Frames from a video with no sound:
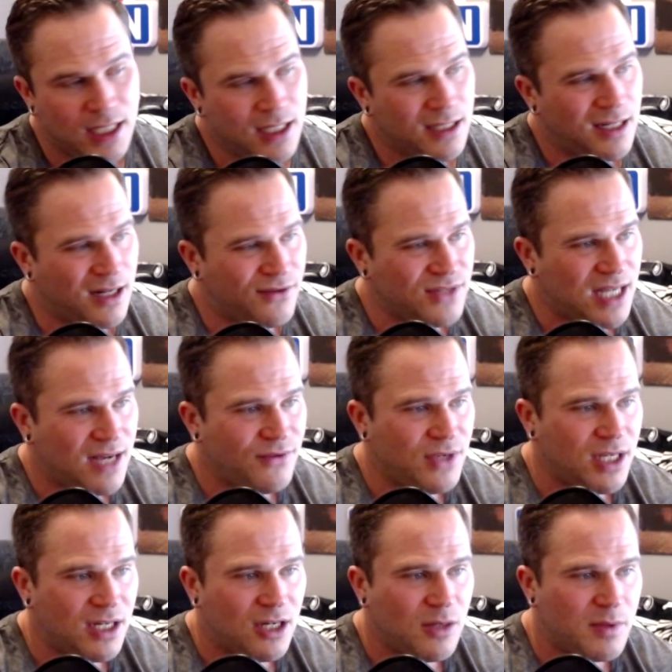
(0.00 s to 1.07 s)
love to have you
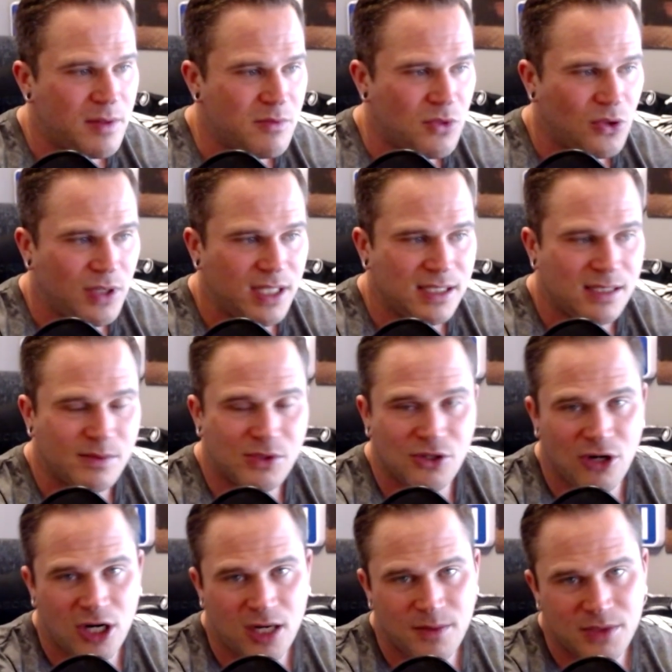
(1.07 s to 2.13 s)
here a little bit more. Hit
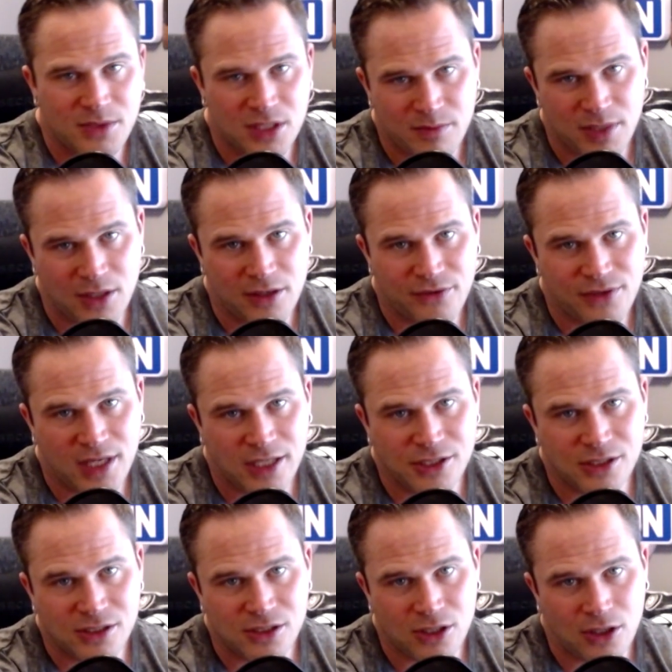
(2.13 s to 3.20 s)
subscribe, turn the bell
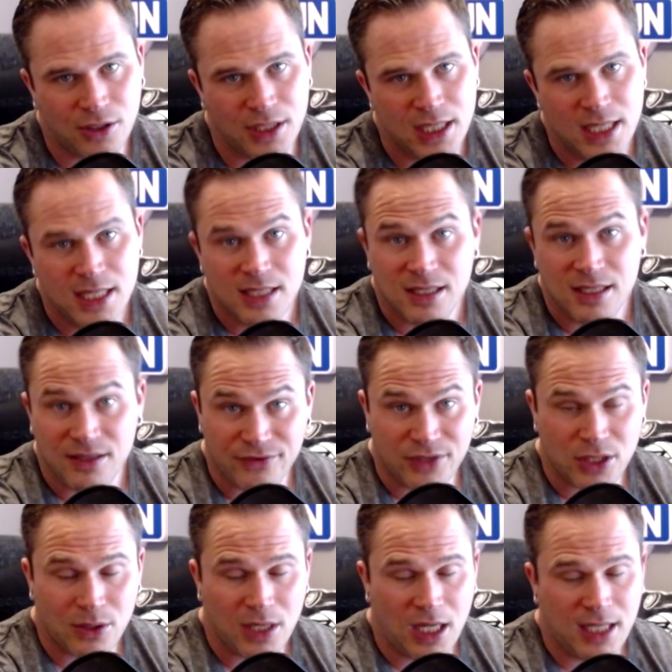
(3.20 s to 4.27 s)
notifications on, give the
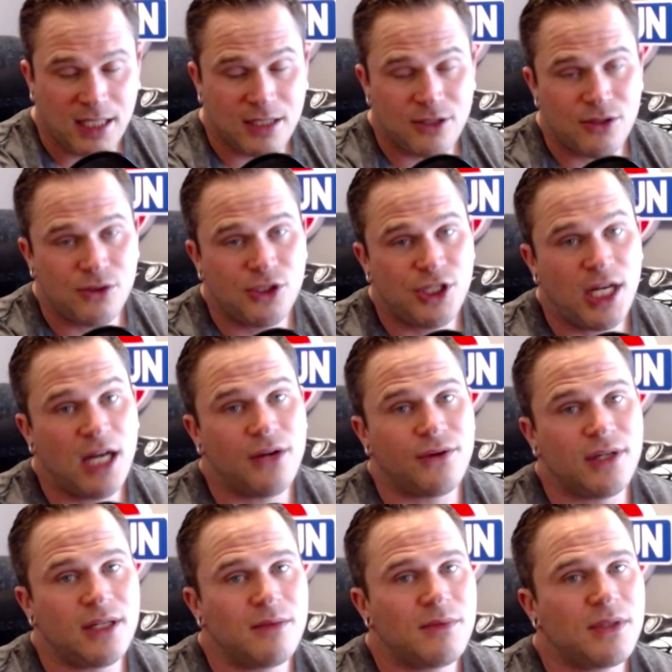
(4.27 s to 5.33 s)
video a like, and do share
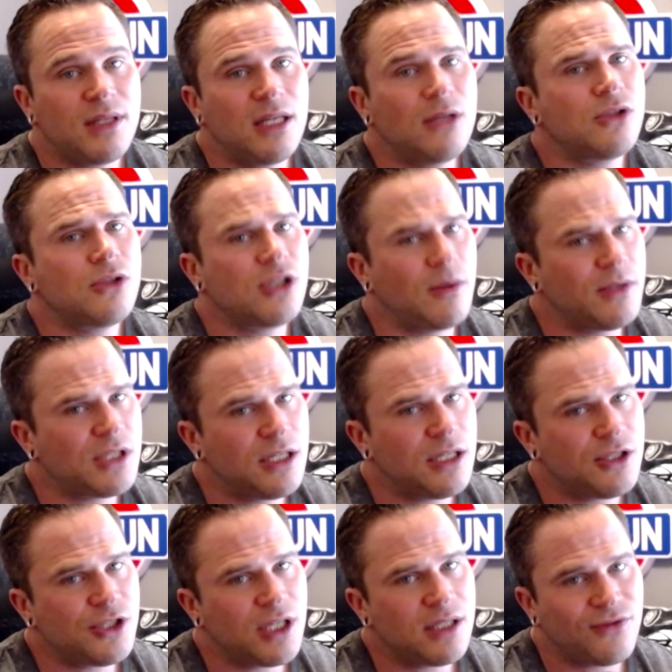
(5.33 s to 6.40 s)
it. But thank you all so much, ladies
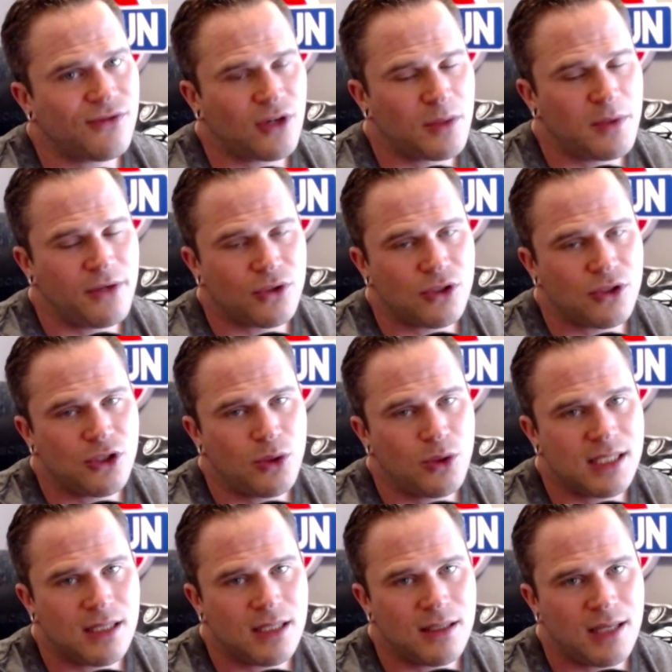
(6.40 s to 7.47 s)
and gents. Follow me over on
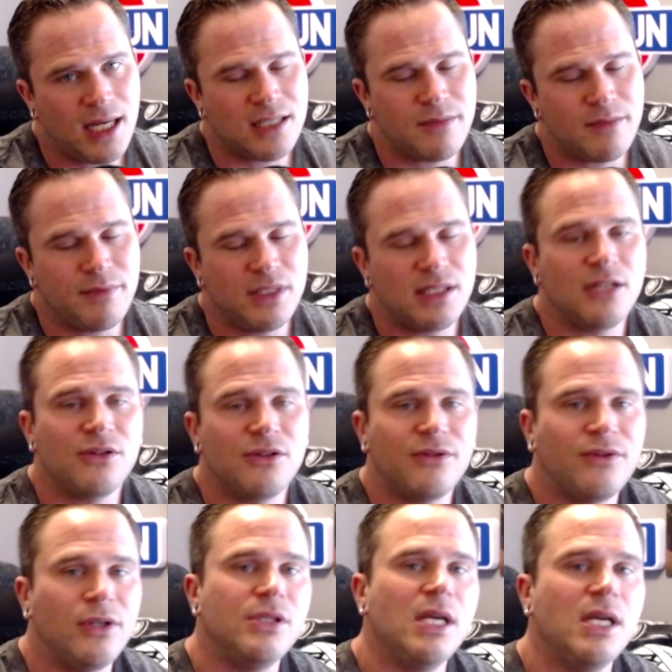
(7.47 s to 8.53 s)
Twitter at Mister H
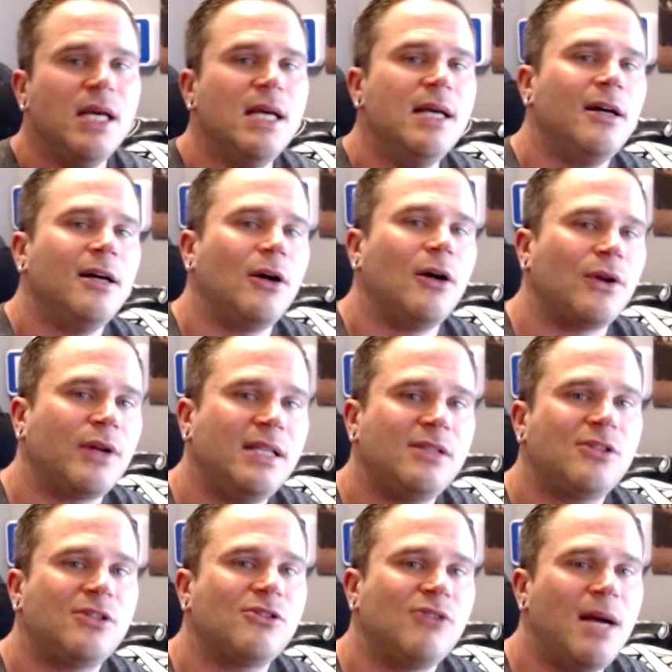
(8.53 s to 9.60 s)
Reviews, and on
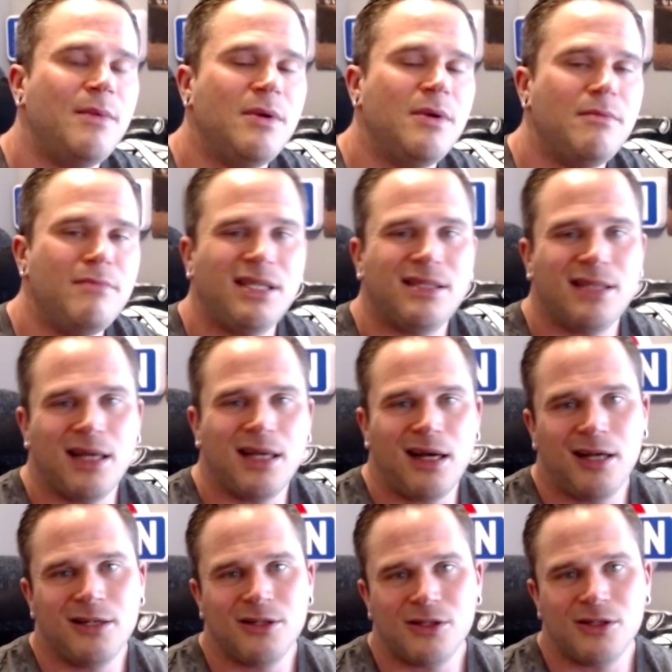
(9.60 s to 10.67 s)
Instagram, Mister
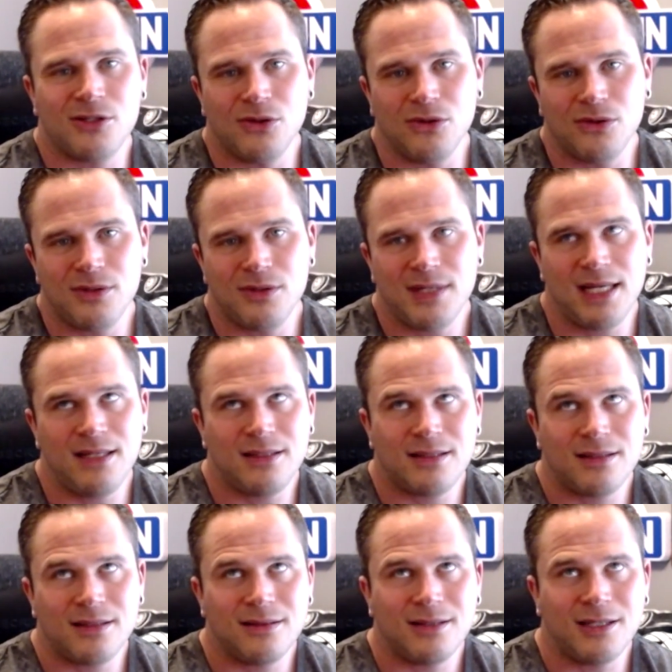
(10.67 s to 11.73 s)
underscore Nate
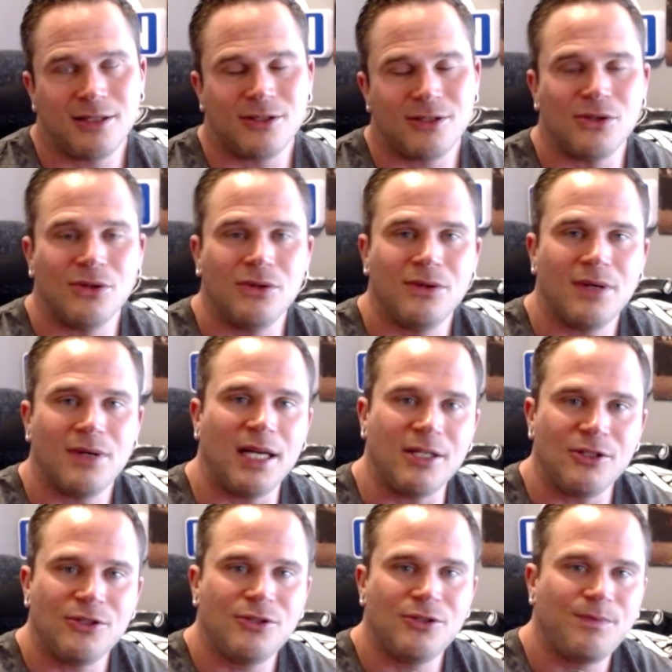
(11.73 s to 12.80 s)
underscore
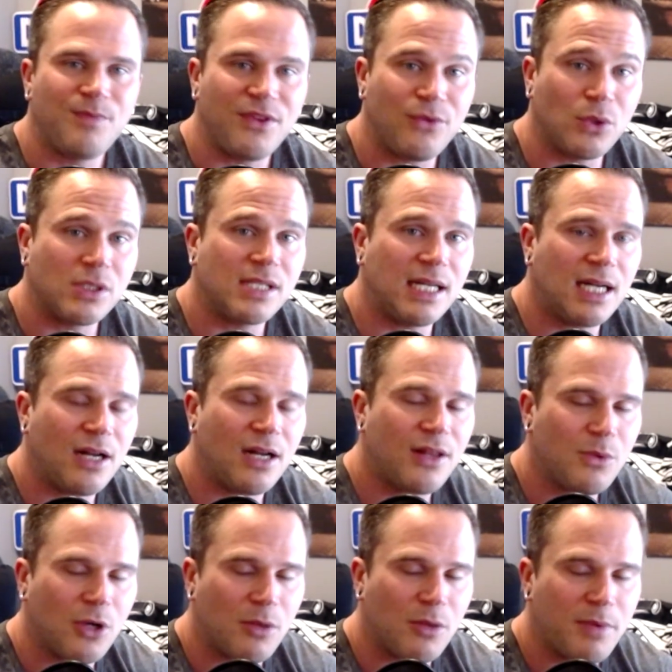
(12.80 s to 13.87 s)
H. If you want to send anything,
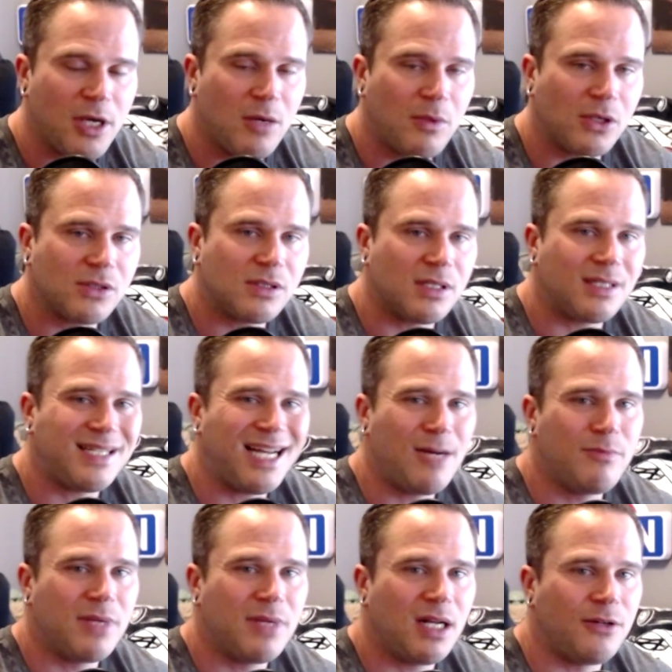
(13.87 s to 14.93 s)
we've got the P O box down
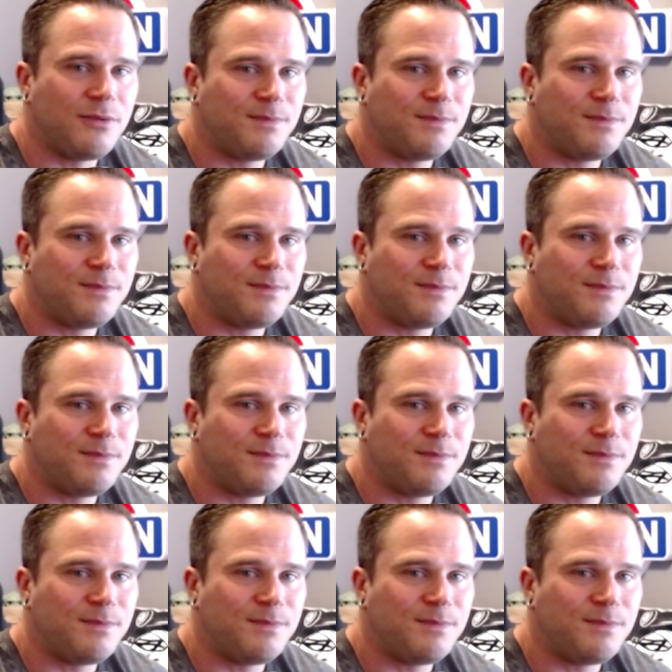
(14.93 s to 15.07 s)
below.